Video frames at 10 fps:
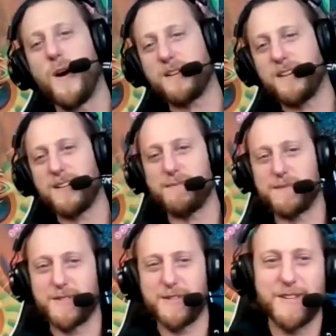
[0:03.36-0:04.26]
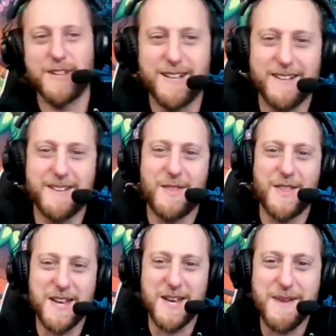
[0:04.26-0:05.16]
Welcome to the
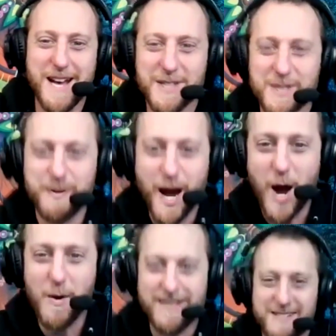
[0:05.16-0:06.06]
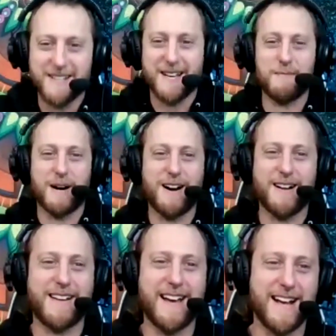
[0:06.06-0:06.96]
Thinking Man's Pro Wrestling
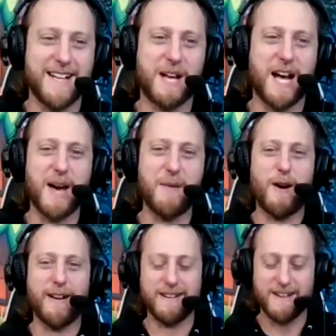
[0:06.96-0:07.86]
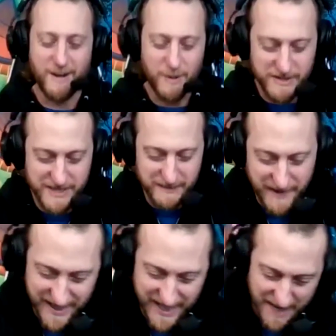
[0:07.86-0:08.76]
Podcast. I'm one of your hosts.
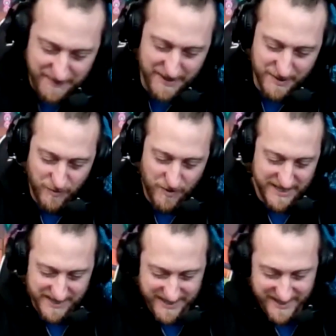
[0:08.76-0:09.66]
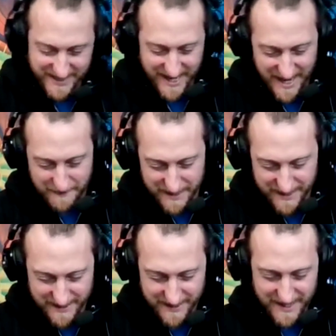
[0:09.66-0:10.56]
My name is Rusty
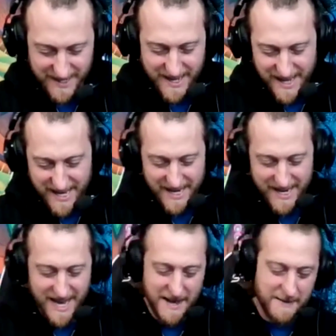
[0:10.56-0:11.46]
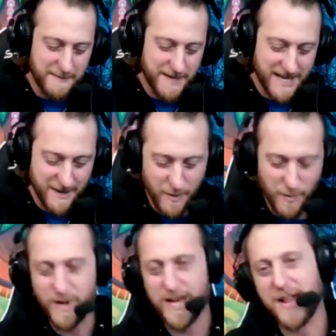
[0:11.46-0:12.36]
Diamond, and I'm
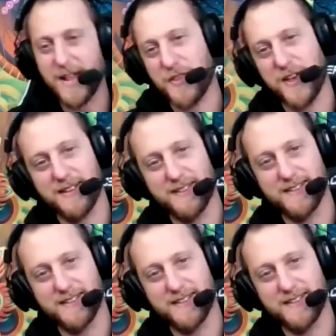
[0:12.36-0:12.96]
here with.